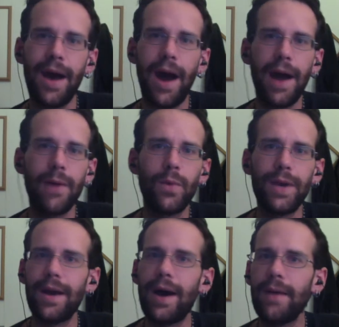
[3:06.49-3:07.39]
I
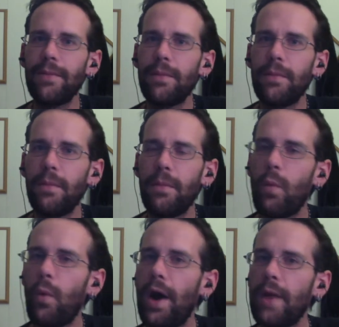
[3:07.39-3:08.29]
would not
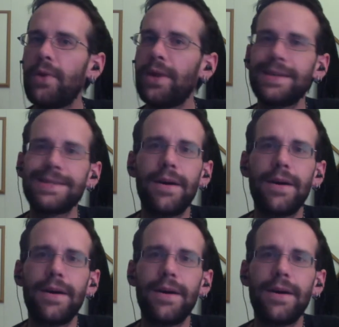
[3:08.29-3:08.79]
want to put this